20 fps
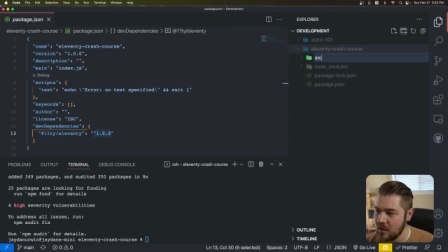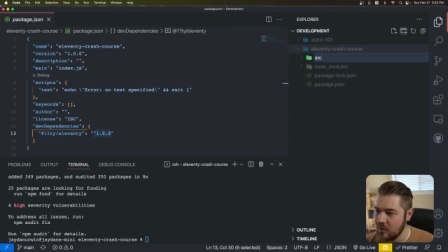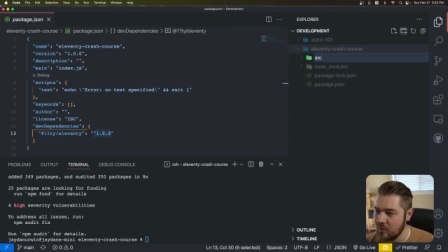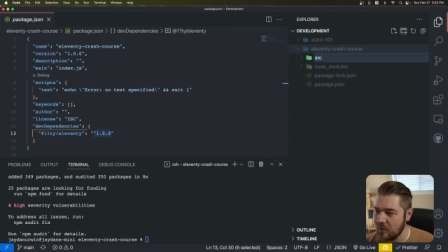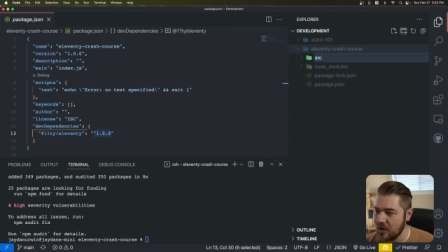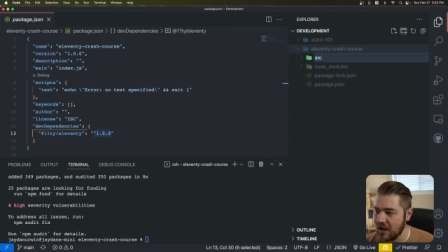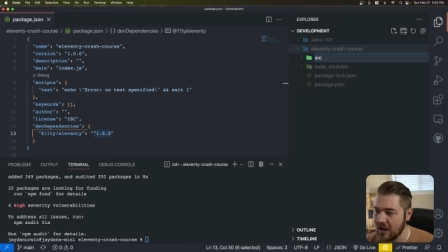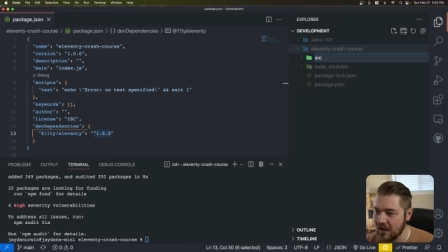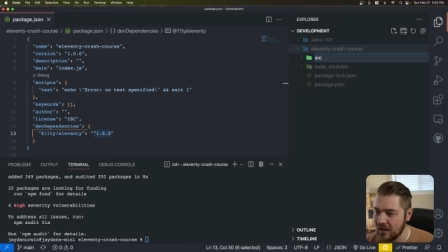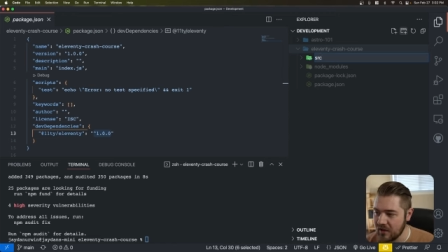
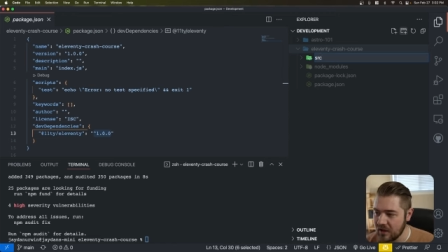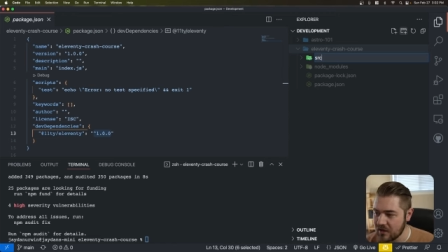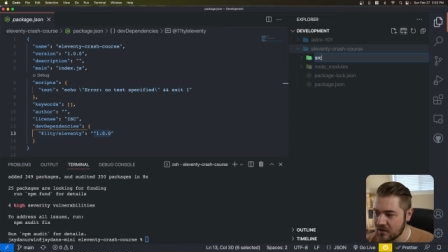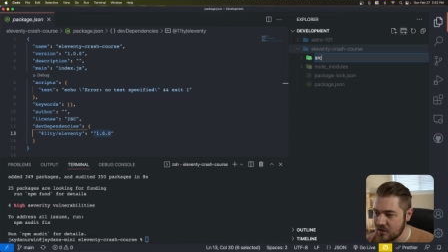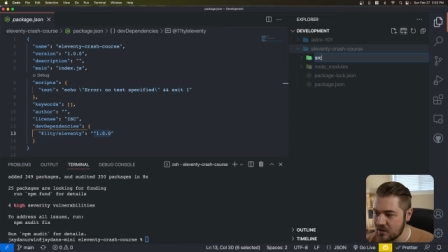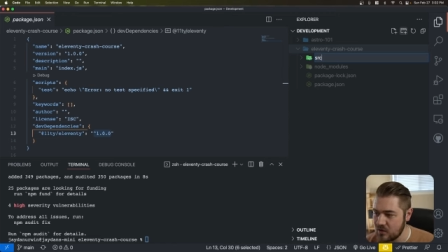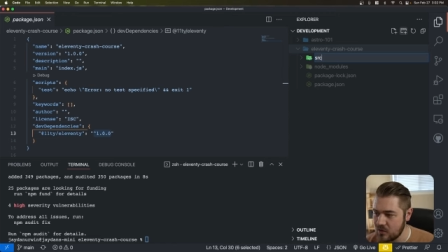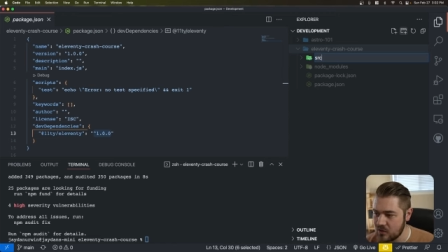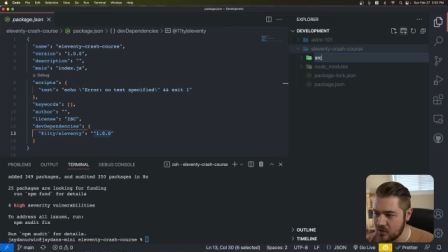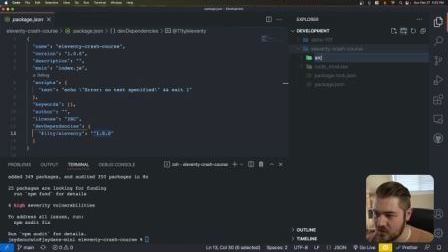But I like
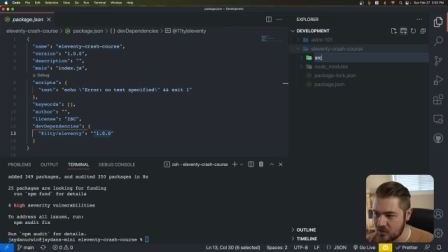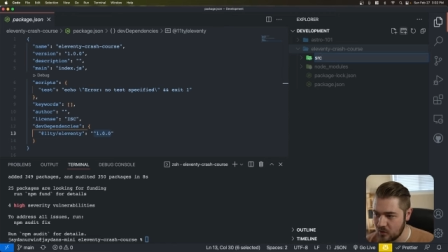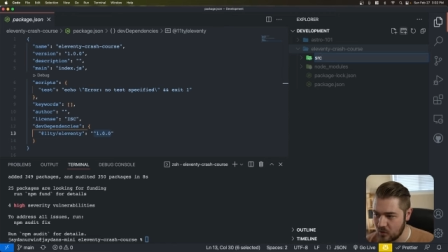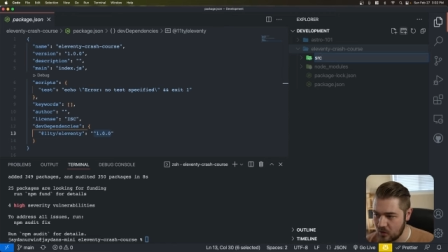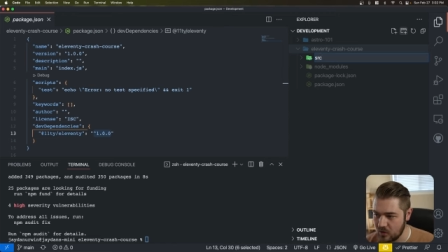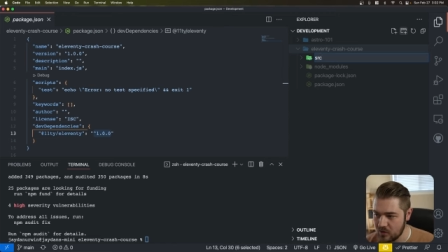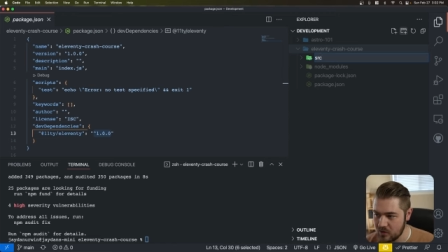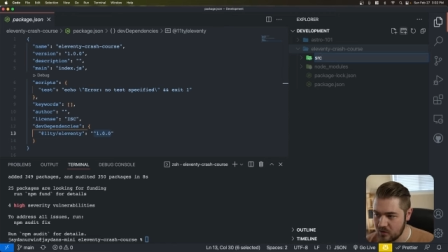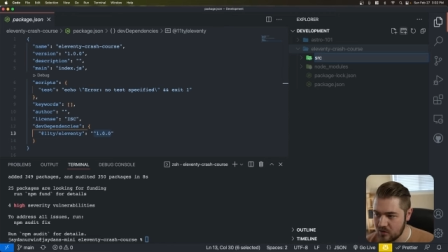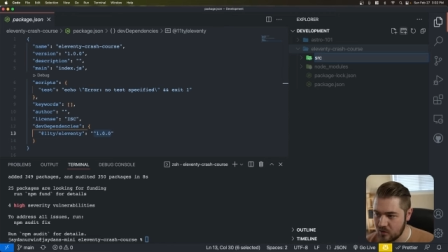to do a
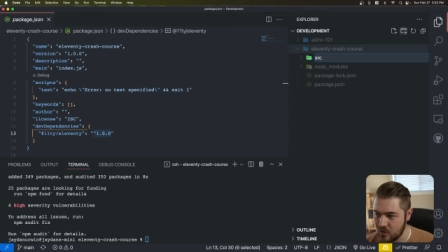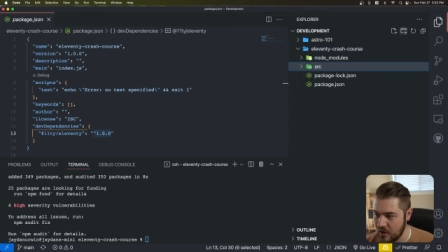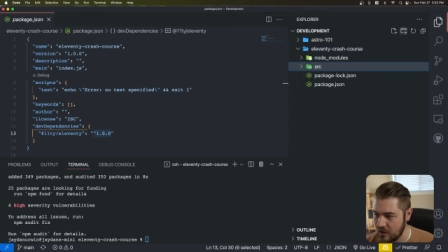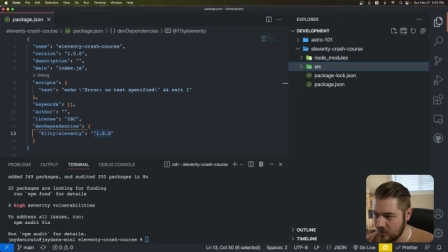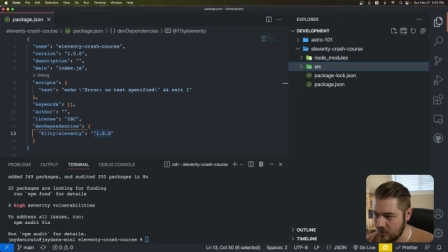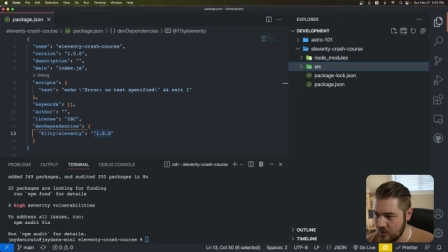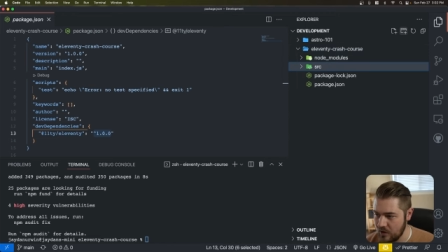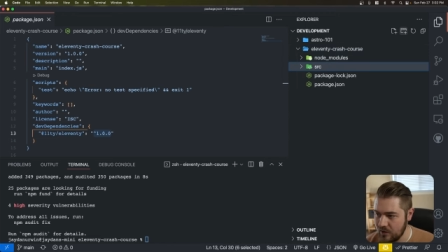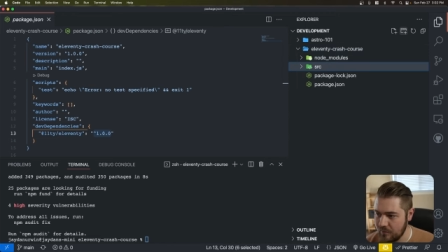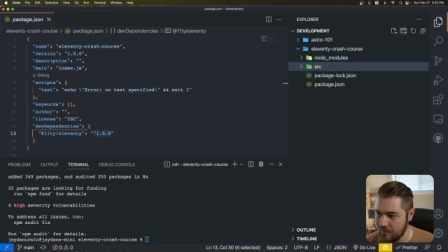source
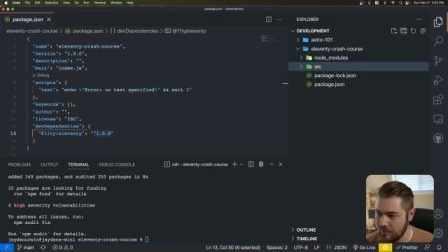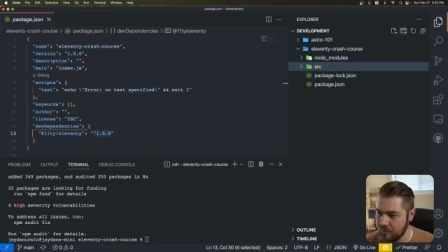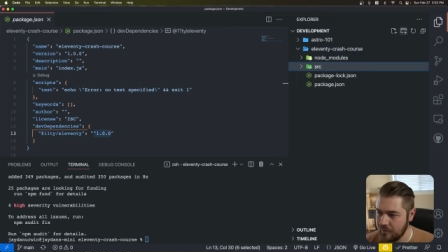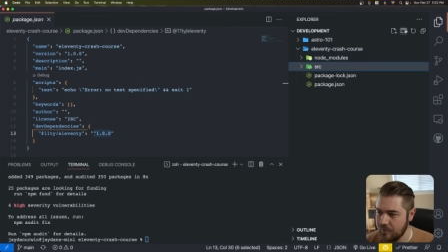directory.